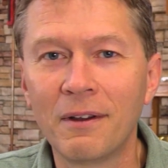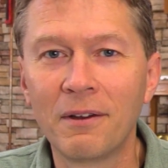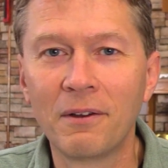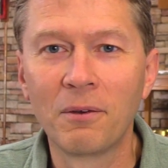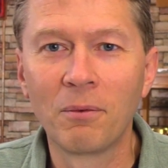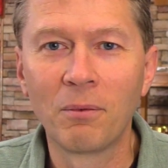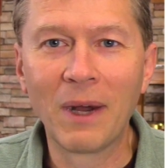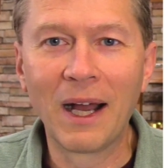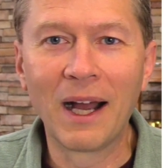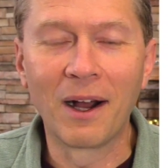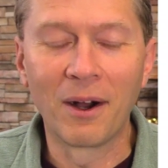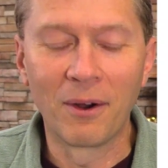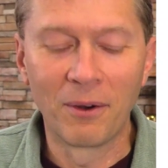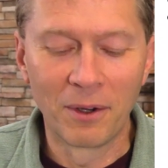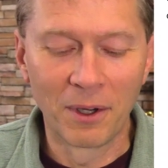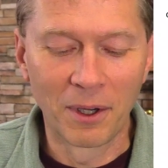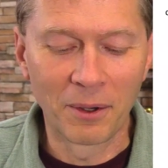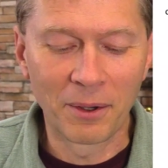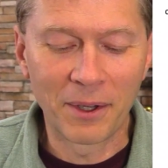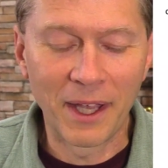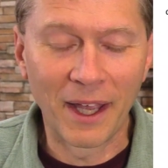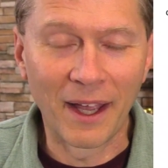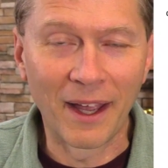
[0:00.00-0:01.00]
Wow,
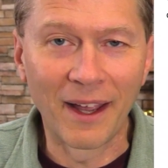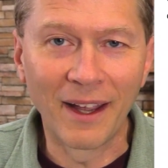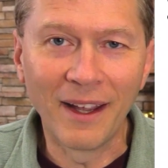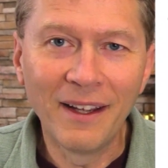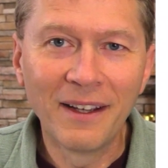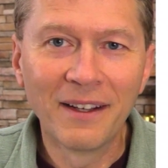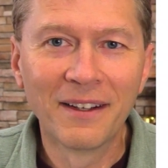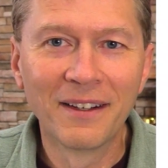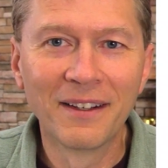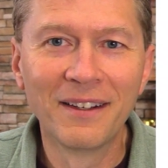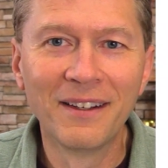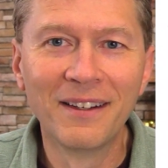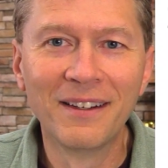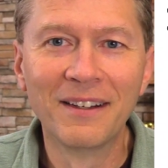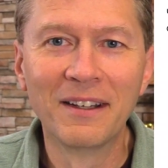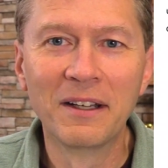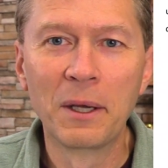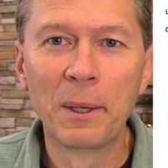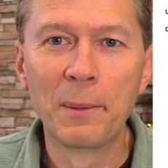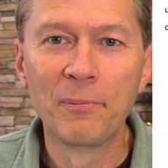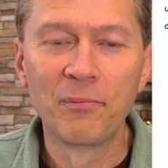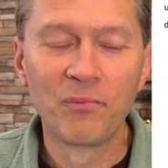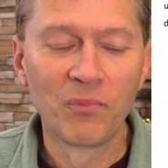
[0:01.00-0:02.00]
okay.
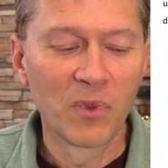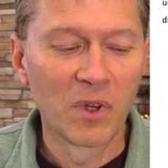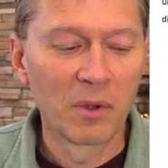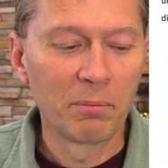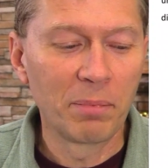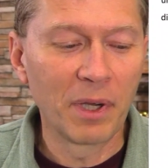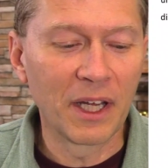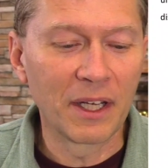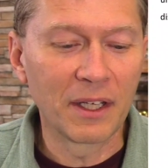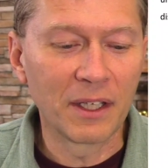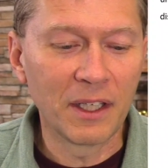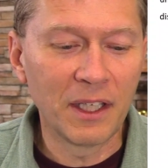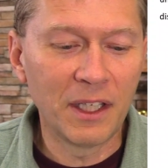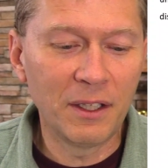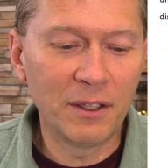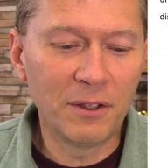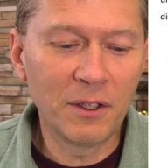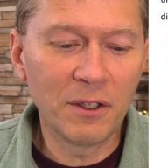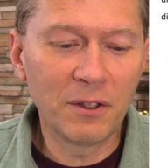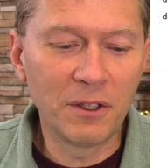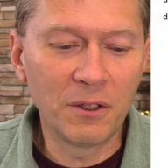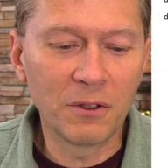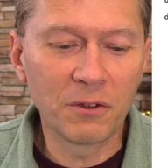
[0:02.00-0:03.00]
But he
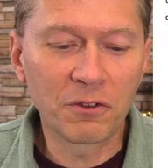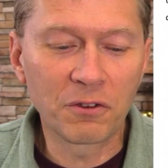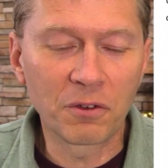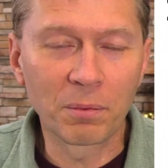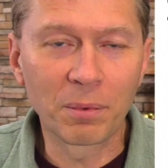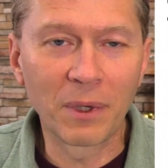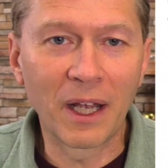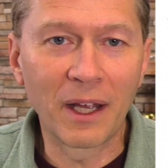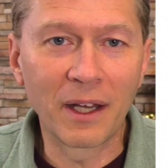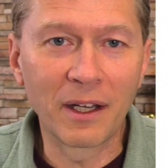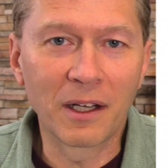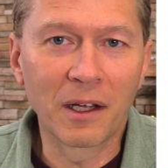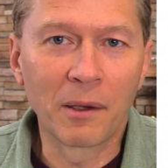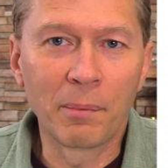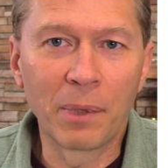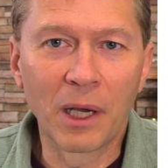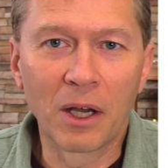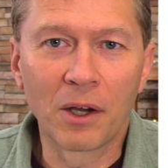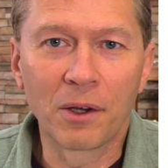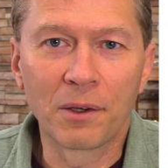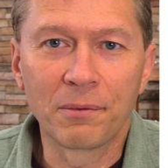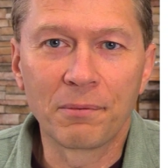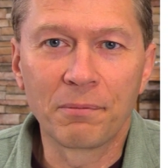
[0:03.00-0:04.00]
did used to write
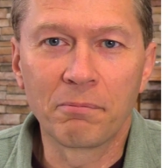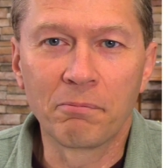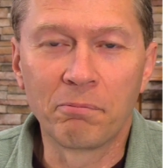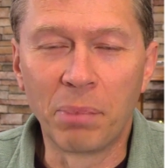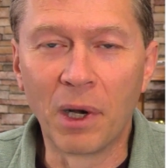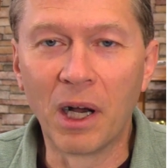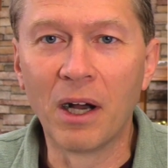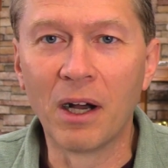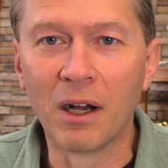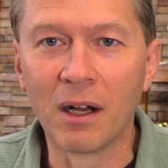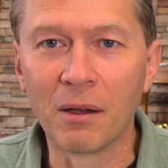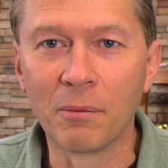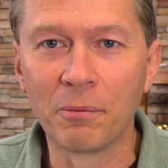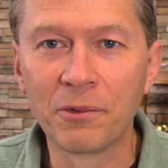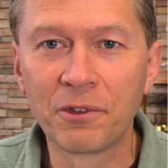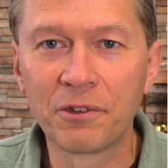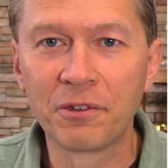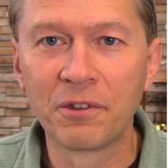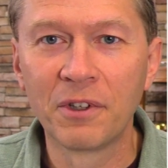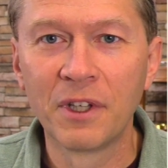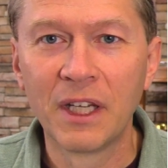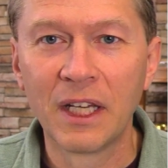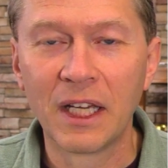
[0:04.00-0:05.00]
about
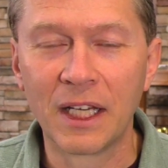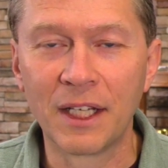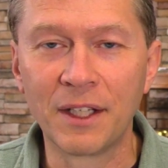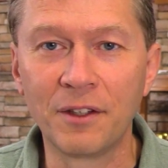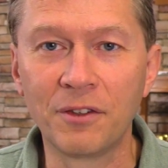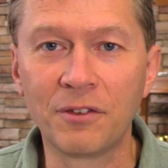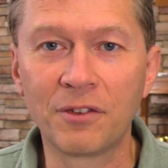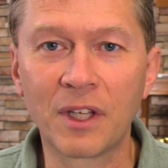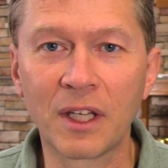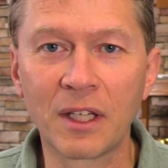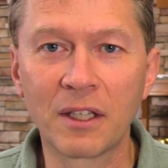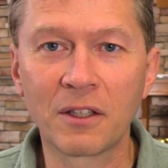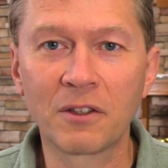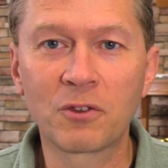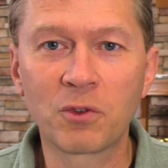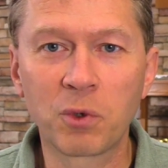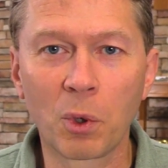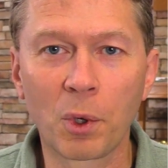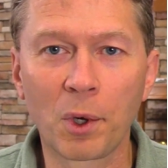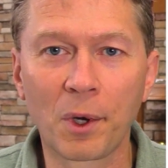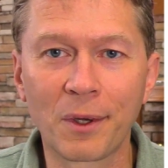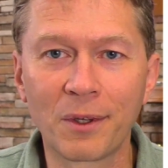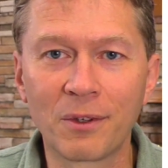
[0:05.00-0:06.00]
bombs, and he's getting
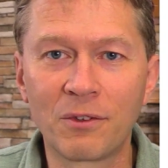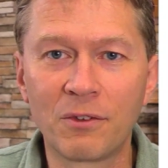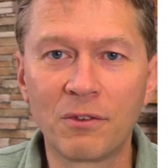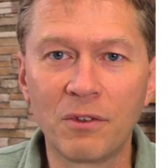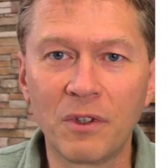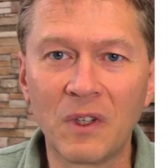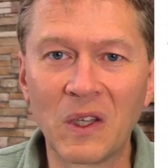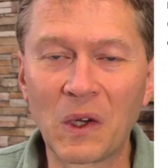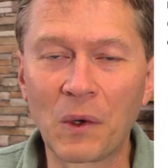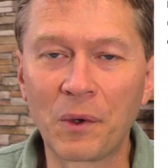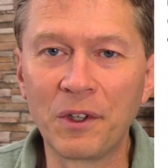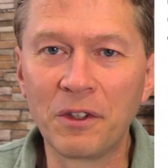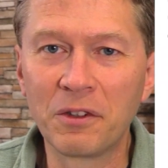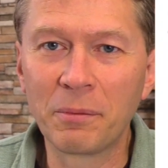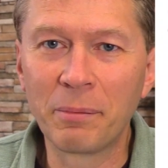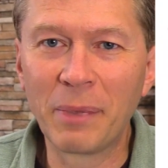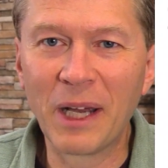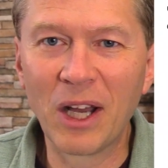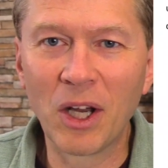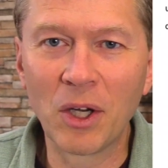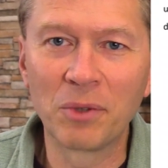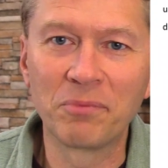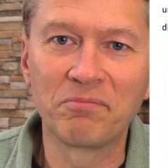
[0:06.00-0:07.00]
towards, he's
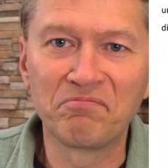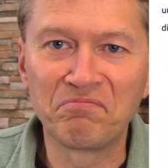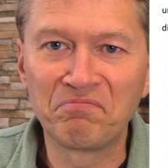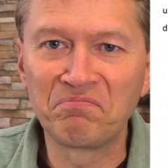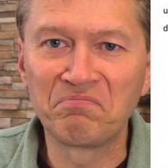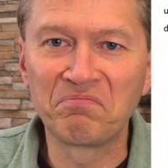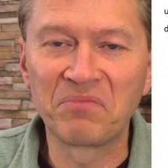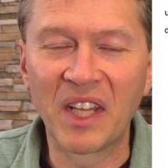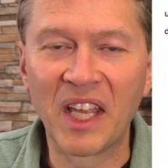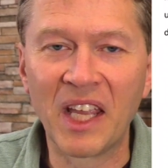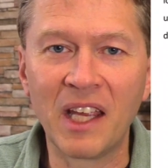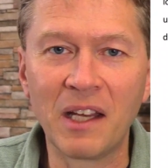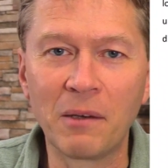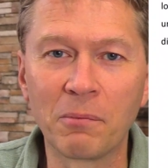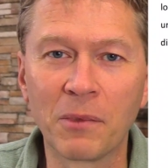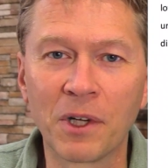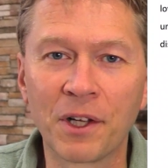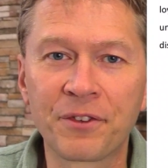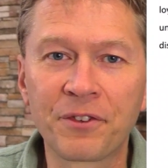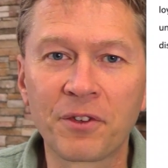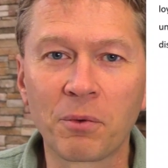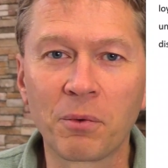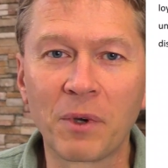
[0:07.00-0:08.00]
about 8
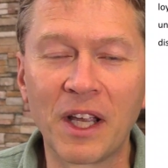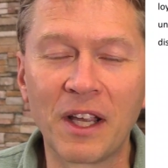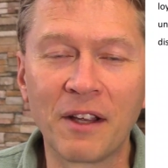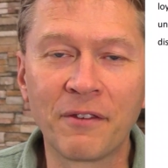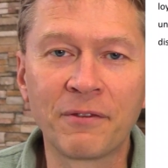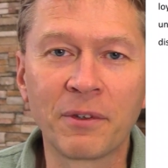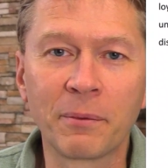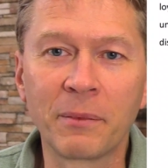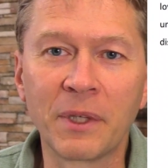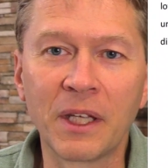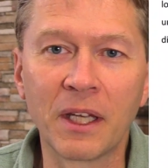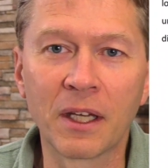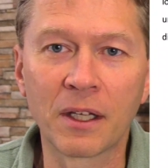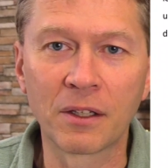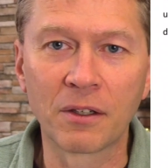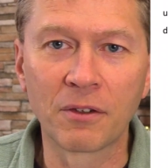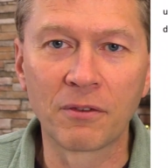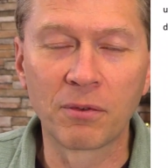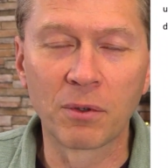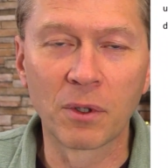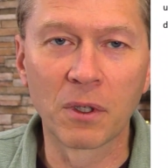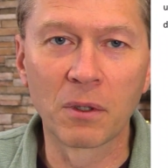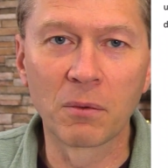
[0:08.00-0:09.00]
months away from the end
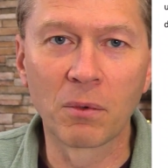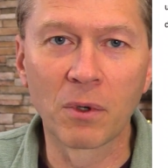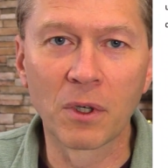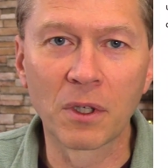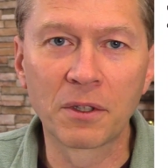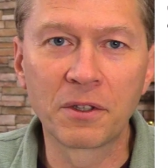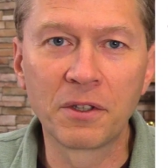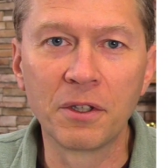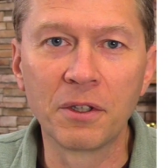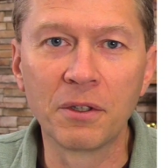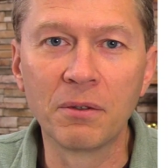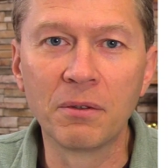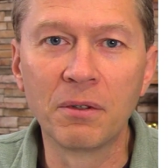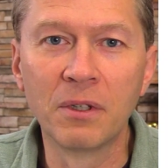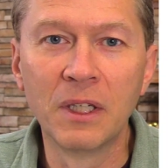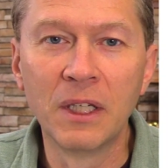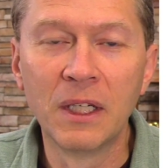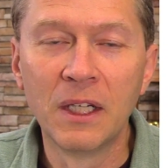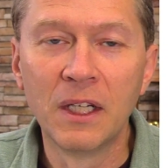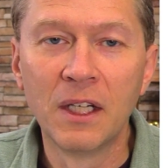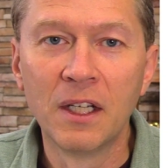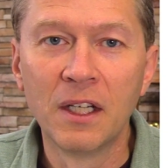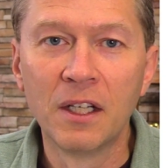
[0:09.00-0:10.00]
of World War II.
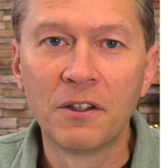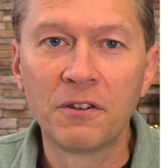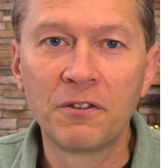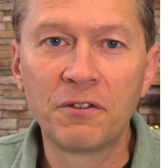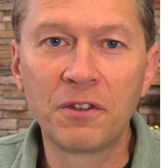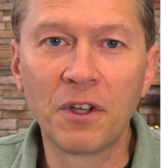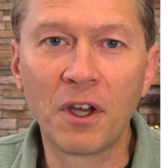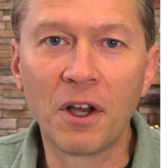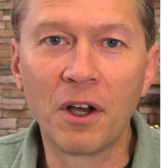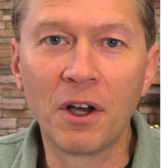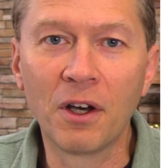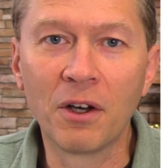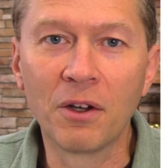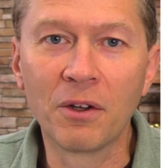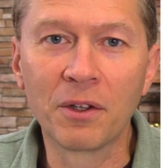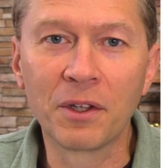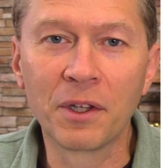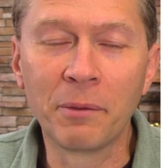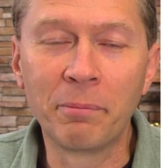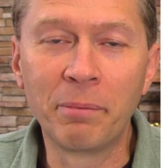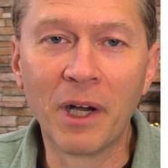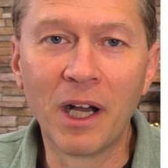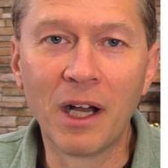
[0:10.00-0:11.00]
So
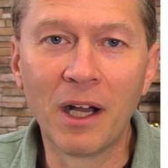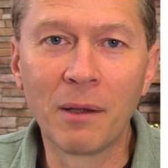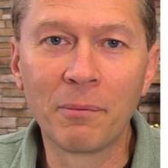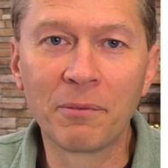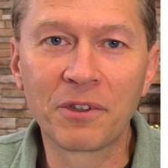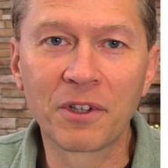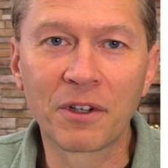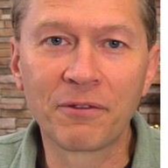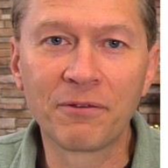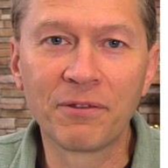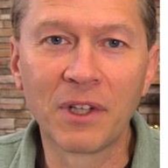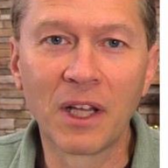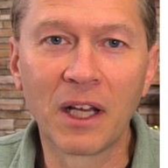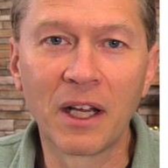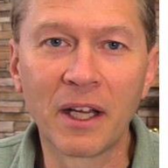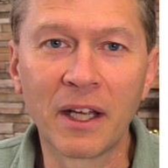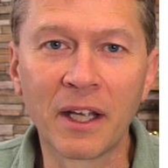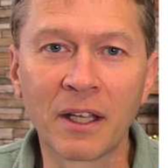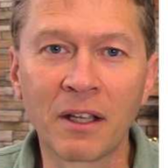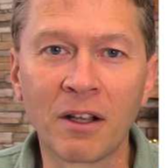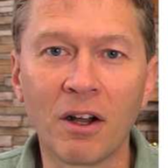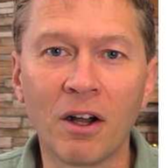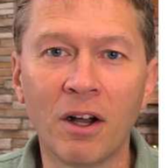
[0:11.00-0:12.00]
the bombs are
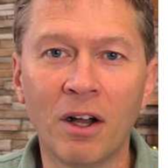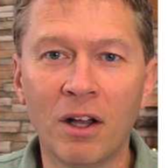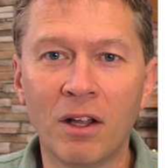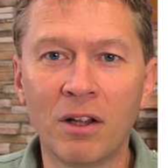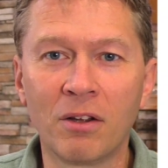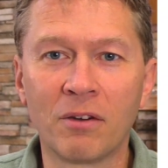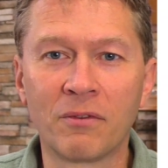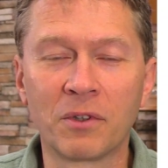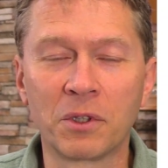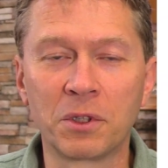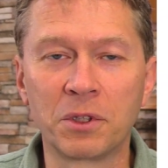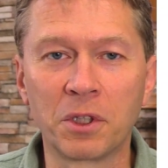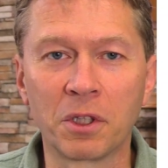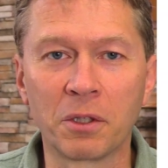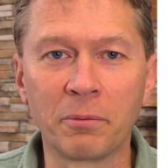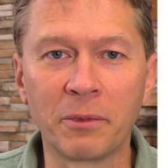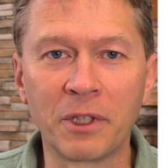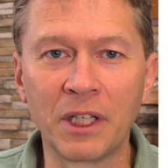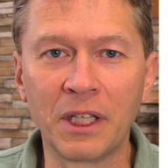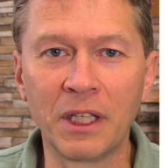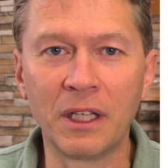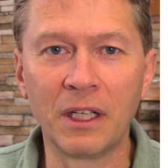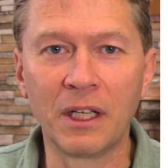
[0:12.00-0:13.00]
flying all over
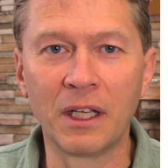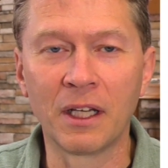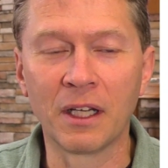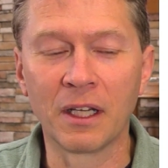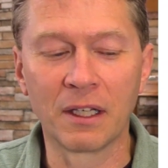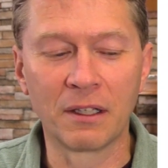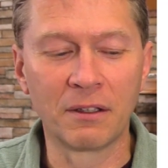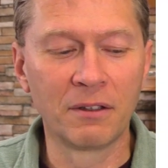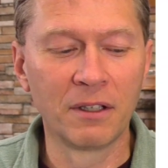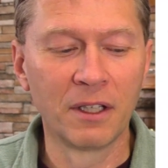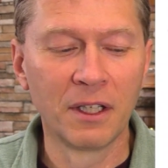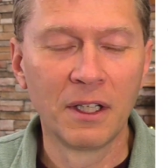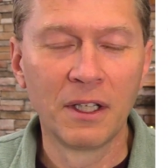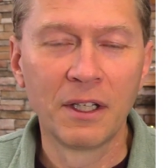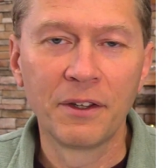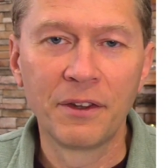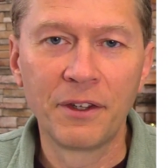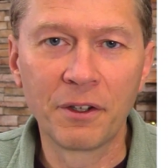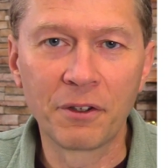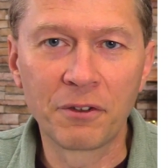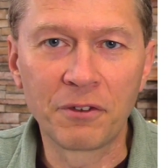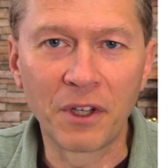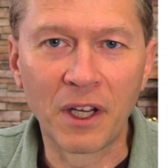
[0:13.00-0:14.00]
Germany, and
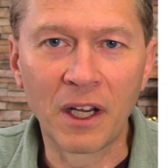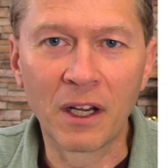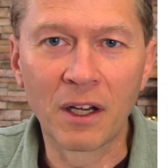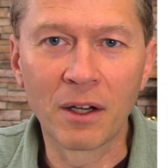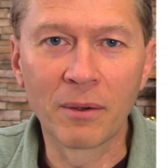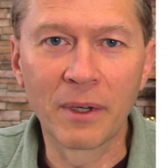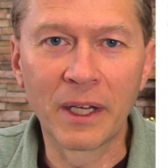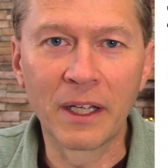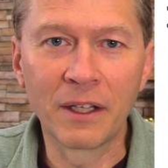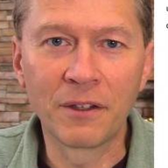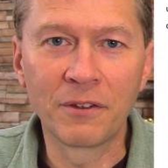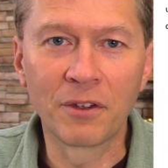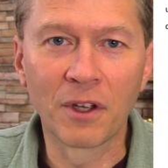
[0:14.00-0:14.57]
there's air raids